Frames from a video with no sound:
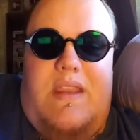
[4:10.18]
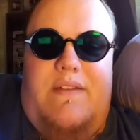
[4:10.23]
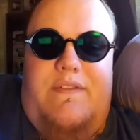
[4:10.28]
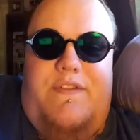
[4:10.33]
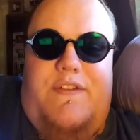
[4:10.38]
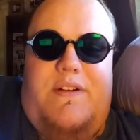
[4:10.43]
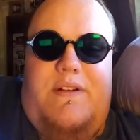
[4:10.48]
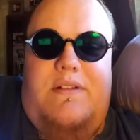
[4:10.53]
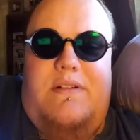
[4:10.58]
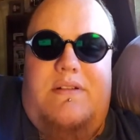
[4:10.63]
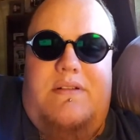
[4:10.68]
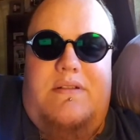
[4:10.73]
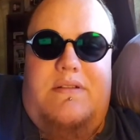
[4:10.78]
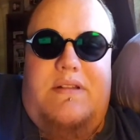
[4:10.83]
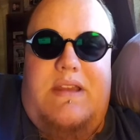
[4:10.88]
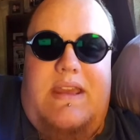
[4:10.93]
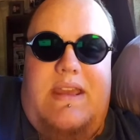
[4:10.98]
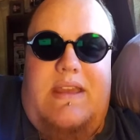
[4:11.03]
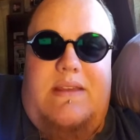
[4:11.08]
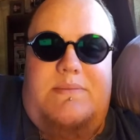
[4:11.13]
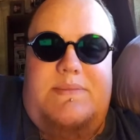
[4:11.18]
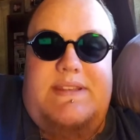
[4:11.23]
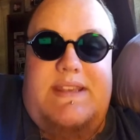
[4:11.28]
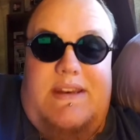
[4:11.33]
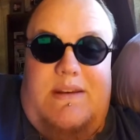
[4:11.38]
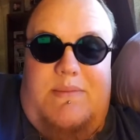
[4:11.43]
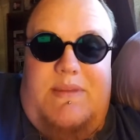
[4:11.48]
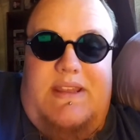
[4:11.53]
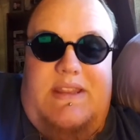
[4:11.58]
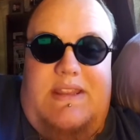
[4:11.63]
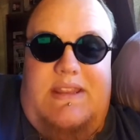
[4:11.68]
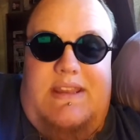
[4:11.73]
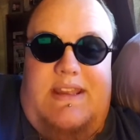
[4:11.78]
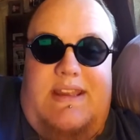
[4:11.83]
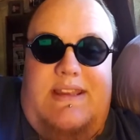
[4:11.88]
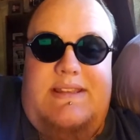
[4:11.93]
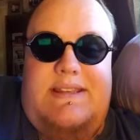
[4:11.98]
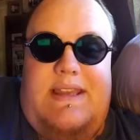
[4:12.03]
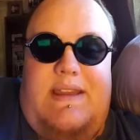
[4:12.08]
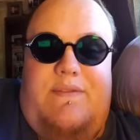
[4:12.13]
for um, sending me
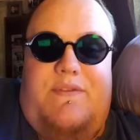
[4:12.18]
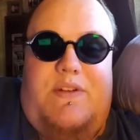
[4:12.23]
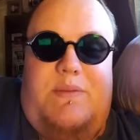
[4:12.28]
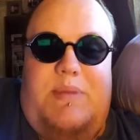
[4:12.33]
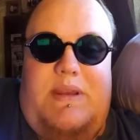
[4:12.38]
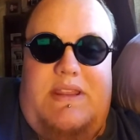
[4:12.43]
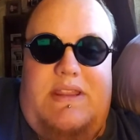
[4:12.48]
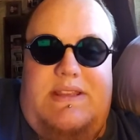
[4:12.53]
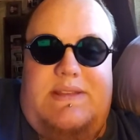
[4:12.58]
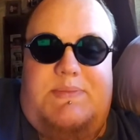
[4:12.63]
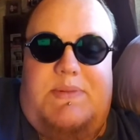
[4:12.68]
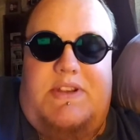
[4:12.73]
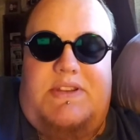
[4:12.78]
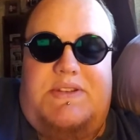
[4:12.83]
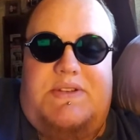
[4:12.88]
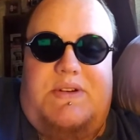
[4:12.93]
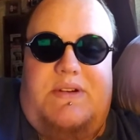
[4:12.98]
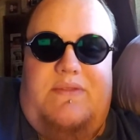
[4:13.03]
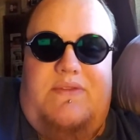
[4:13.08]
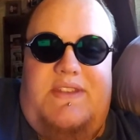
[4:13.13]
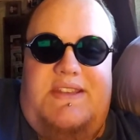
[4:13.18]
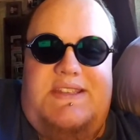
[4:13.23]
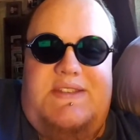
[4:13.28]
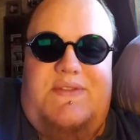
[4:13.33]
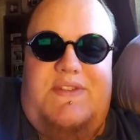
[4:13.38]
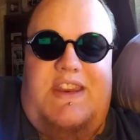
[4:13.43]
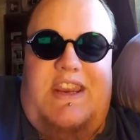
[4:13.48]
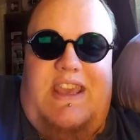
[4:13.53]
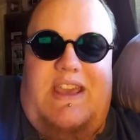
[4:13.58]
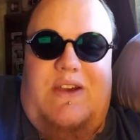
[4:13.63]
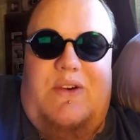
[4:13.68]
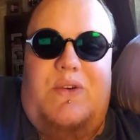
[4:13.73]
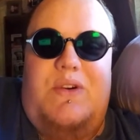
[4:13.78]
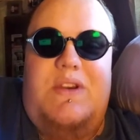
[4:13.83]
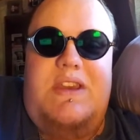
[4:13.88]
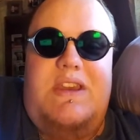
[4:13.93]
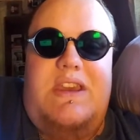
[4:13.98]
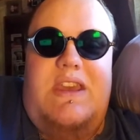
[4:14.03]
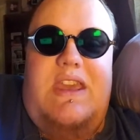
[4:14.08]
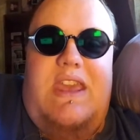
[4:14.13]
these and for being the sponsor of this video.
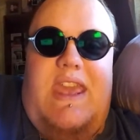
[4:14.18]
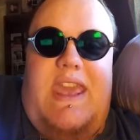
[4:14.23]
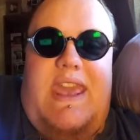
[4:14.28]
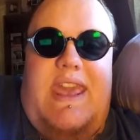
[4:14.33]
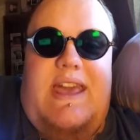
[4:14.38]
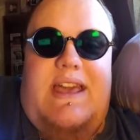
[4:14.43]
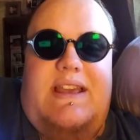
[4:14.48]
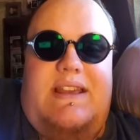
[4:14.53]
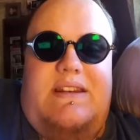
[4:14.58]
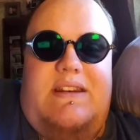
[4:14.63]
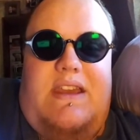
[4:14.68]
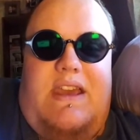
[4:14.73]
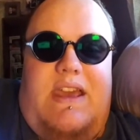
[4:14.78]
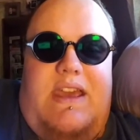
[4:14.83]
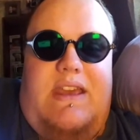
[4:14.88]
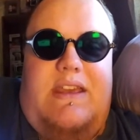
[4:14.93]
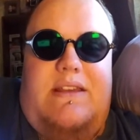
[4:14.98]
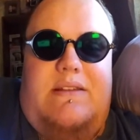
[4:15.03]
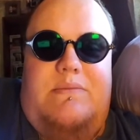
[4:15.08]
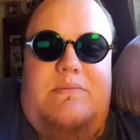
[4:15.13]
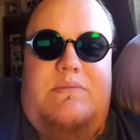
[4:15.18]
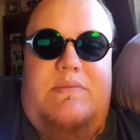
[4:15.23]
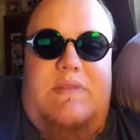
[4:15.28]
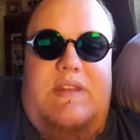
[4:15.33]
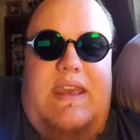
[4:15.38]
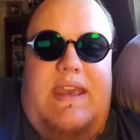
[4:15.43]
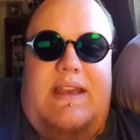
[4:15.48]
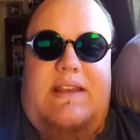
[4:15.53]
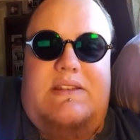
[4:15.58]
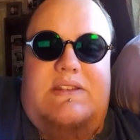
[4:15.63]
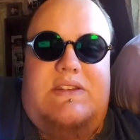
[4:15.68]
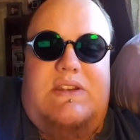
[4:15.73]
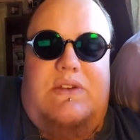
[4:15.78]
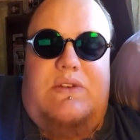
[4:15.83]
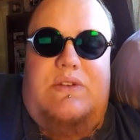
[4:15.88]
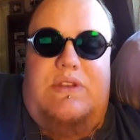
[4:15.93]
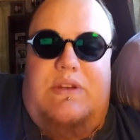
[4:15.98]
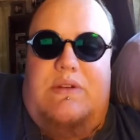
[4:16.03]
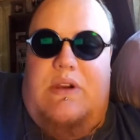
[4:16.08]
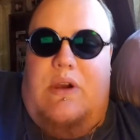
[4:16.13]
And um, yeah, so
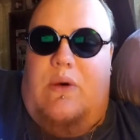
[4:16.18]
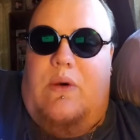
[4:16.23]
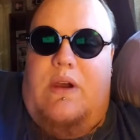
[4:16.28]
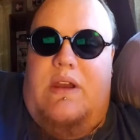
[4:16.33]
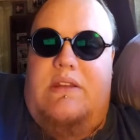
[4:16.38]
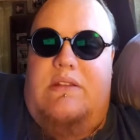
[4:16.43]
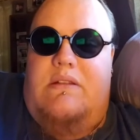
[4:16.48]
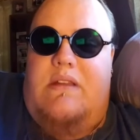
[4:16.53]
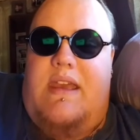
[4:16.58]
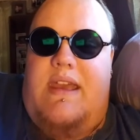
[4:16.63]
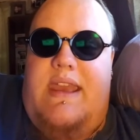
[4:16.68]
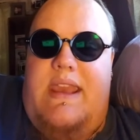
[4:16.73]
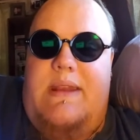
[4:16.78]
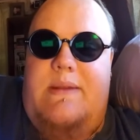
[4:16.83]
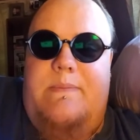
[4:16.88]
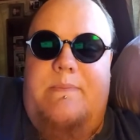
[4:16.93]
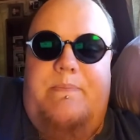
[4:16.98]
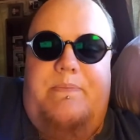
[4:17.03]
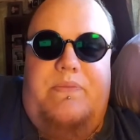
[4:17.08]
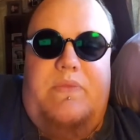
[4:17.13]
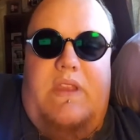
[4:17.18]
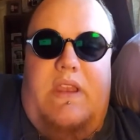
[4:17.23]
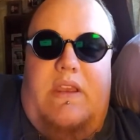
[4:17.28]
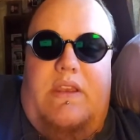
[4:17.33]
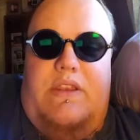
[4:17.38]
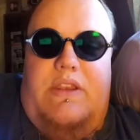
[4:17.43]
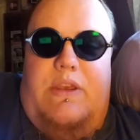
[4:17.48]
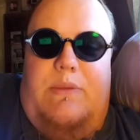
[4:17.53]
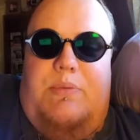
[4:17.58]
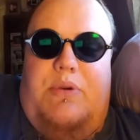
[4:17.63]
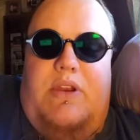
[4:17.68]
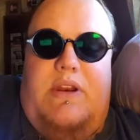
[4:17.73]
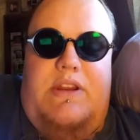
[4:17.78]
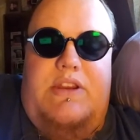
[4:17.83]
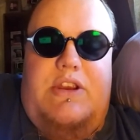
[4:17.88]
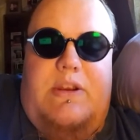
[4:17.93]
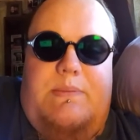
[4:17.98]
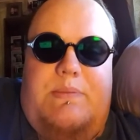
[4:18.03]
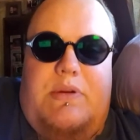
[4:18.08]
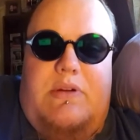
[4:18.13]
you go online, you put
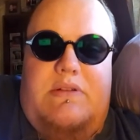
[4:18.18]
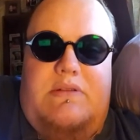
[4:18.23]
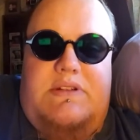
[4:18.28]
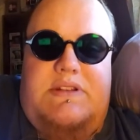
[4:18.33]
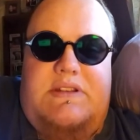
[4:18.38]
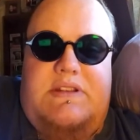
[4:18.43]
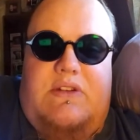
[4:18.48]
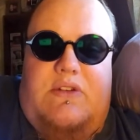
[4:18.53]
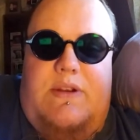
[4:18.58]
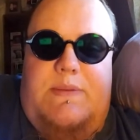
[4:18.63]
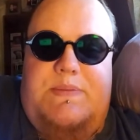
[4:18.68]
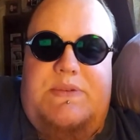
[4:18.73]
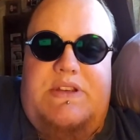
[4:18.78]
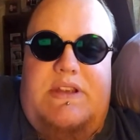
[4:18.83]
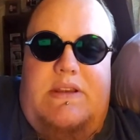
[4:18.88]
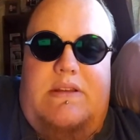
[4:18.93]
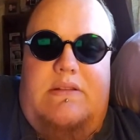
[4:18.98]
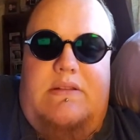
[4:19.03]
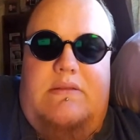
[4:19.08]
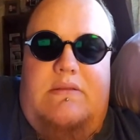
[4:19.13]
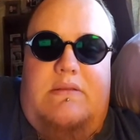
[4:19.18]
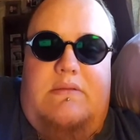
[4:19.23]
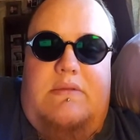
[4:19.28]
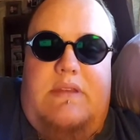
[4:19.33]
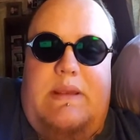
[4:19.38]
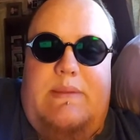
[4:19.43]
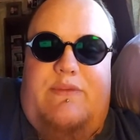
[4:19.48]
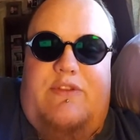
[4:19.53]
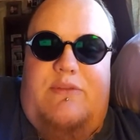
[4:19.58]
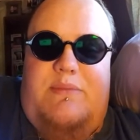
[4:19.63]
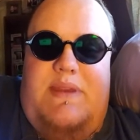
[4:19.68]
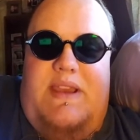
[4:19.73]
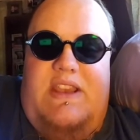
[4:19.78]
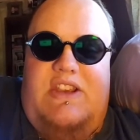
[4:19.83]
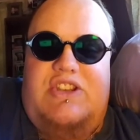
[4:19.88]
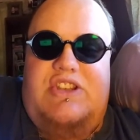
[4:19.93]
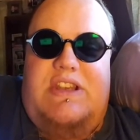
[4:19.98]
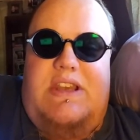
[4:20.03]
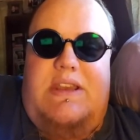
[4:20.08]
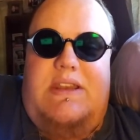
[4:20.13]
in your prescription
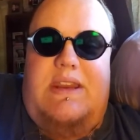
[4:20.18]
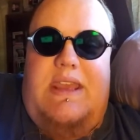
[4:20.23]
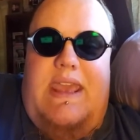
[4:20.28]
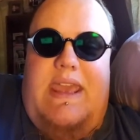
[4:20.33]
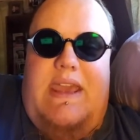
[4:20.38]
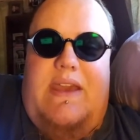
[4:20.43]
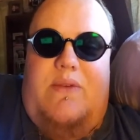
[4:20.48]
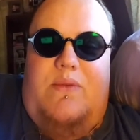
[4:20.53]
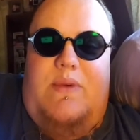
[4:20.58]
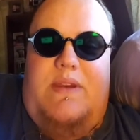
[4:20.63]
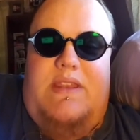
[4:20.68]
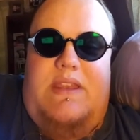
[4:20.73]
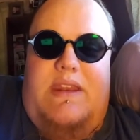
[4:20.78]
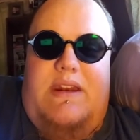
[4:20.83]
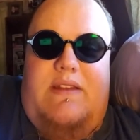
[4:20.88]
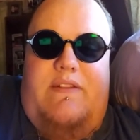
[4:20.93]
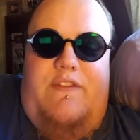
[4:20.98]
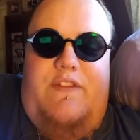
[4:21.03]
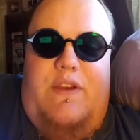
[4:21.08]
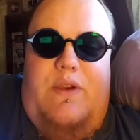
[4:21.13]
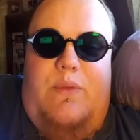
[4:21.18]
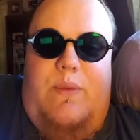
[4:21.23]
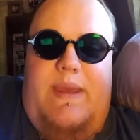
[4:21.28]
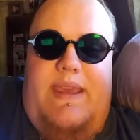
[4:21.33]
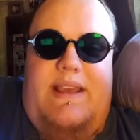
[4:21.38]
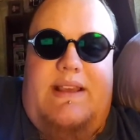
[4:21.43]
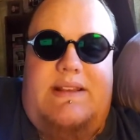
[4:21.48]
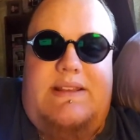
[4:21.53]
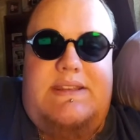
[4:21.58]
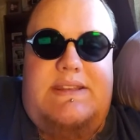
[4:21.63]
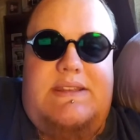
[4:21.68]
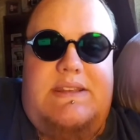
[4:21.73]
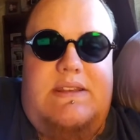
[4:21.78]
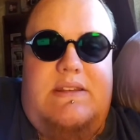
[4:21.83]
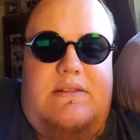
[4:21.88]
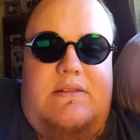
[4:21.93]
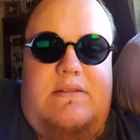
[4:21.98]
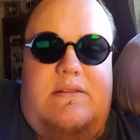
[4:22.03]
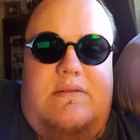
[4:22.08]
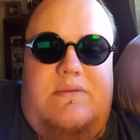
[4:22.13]
information, and within a few weeks,
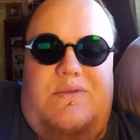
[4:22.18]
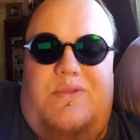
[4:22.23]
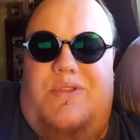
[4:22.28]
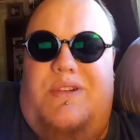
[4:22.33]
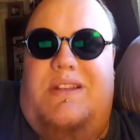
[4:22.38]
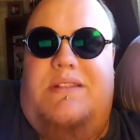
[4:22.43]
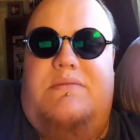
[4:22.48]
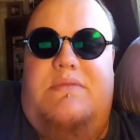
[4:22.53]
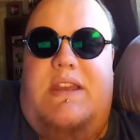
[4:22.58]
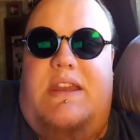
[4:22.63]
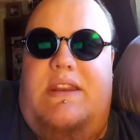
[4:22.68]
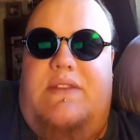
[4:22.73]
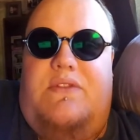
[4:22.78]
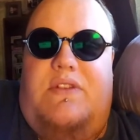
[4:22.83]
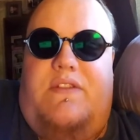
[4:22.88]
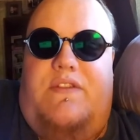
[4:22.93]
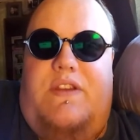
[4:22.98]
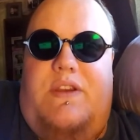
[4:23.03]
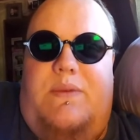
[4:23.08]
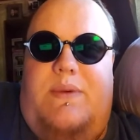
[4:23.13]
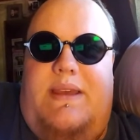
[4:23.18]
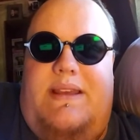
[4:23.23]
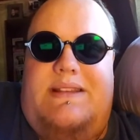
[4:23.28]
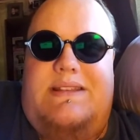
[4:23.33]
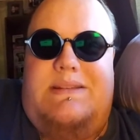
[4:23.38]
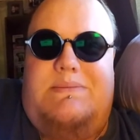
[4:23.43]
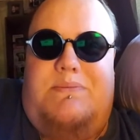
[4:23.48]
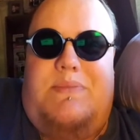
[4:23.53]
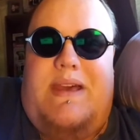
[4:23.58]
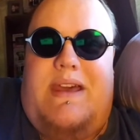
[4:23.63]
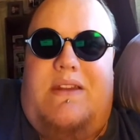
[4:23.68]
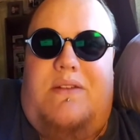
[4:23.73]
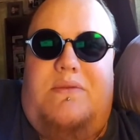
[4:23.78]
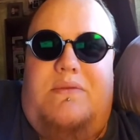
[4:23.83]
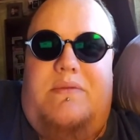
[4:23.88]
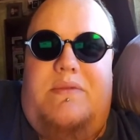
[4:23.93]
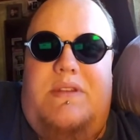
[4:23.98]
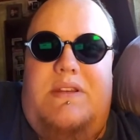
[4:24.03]
well, not even a few weeks, about